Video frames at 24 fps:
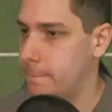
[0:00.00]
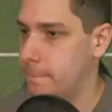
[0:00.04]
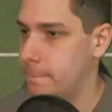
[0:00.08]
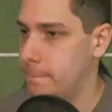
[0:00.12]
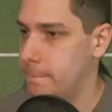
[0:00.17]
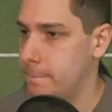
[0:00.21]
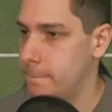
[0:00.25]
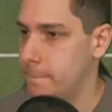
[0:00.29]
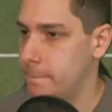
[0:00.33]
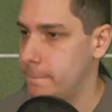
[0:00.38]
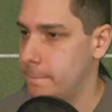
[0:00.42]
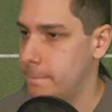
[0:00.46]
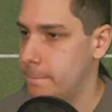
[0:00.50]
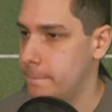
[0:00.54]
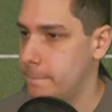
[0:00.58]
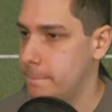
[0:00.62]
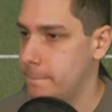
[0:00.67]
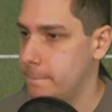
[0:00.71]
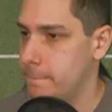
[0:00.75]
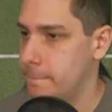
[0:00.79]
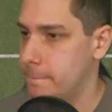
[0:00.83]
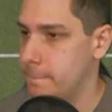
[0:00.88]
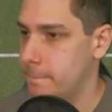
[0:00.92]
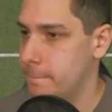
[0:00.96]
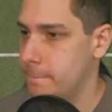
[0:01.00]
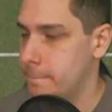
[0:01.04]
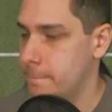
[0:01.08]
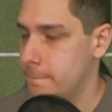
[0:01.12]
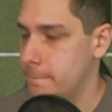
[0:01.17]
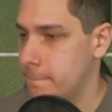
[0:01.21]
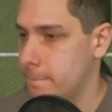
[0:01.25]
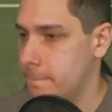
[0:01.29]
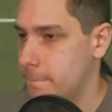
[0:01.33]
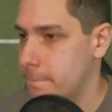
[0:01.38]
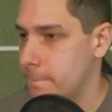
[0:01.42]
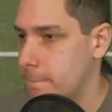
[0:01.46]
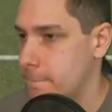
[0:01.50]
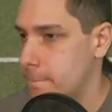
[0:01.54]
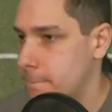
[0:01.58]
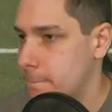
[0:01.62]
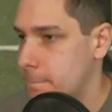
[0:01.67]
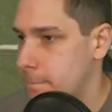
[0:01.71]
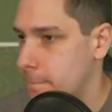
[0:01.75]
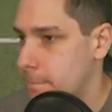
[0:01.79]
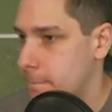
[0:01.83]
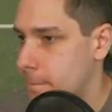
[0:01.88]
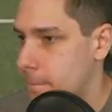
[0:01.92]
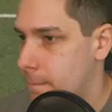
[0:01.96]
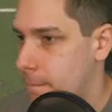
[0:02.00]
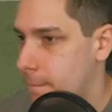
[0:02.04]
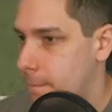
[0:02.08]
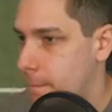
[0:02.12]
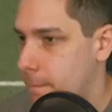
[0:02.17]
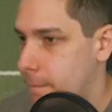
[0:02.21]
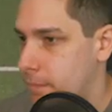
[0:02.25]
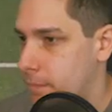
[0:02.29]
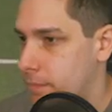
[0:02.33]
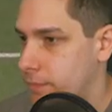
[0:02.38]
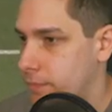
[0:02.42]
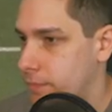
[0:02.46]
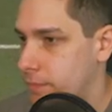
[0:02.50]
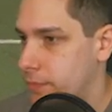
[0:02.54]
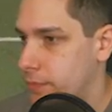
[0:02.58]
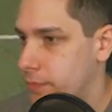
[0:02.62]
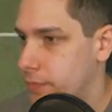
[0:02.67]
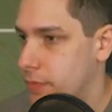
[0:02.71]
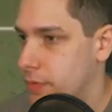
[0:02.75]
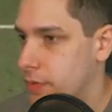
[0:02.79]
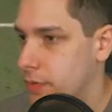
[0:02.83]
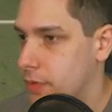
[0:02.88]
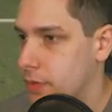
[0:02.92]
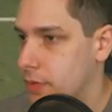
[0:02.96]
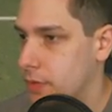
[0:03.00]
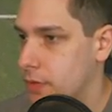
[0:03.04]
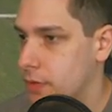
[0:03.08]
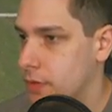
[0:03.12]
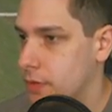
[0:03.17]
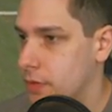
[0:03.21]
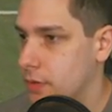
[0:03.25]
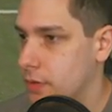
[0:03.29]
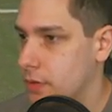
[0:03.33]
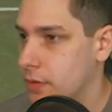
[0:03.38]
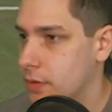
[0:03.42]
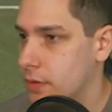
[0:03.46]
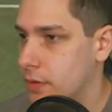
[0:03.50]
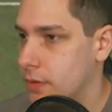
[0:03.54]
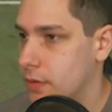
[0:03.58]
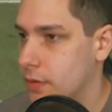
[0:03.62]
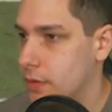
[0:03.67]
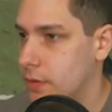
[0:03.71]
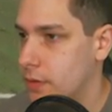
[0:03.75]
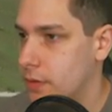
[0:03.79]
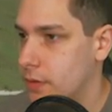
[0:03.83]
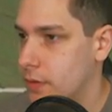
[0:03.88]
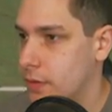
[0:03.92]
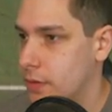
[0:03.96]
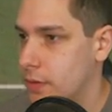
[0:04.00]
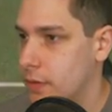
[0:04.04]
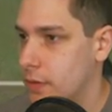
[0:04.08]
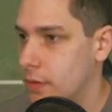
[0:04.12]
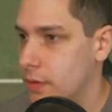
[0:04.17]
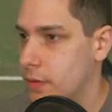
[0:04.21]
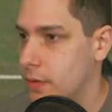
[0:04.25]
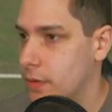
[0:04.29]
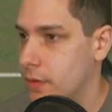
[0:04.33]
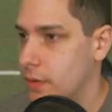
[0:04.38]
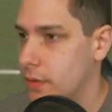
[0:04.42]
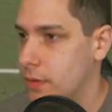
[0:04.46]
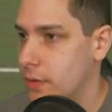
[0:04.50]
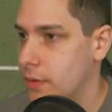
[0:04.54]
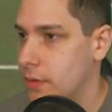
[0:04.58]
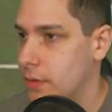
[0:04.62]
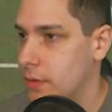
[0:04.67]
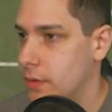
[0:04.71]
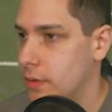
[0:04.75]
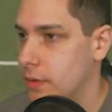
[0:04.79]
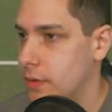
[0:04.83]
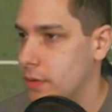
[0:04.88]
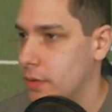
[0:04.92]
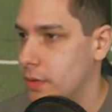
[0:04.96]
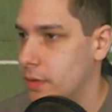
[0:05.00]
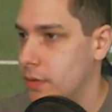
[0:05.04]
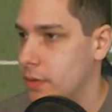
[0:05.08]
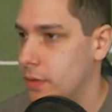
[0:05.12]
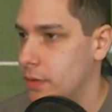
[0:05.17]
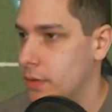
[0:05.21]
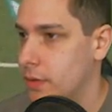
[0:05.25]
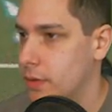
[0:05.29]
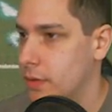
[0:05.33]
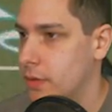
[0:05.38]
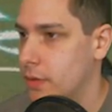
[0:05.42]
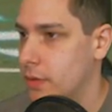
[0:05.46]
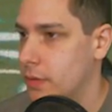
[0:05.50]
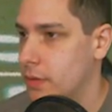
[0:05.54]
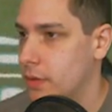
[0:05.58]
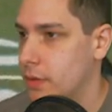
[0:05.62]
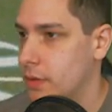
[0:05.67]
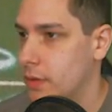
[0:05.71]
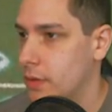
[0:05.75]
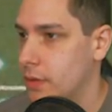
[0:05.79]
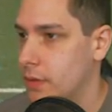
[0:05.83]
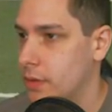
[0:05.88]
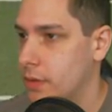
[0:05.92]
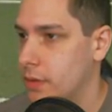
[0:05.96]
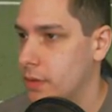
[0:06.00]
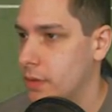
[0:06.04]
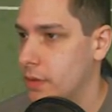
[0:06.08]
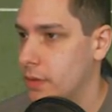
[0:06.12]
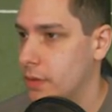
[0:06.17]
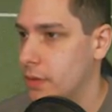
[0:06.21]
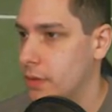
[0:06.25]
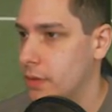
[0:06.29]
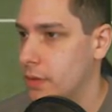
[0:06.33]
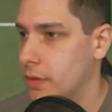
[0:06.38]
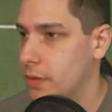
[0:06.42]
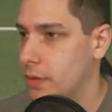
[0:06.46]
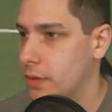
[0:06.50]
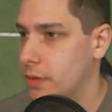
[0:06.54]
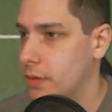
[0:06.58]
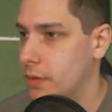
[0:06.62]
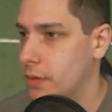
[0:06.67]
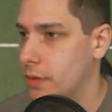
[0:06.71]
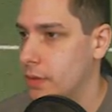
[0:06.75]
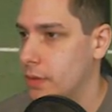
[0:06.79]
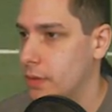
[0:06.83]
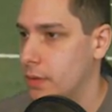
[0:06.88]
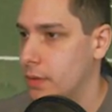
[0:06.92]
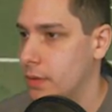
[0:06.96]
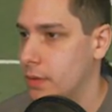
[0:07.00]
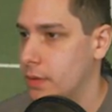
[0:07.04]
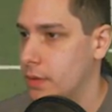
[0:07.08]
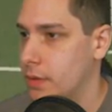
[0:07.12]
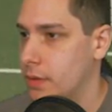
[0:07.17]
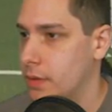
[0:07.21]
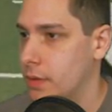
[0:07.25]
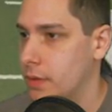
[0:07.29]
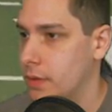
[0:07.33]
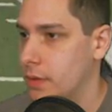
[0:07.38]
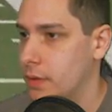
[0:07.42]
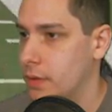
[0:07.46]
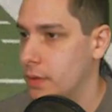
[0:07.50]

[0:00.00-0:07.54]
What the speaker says: [no speech]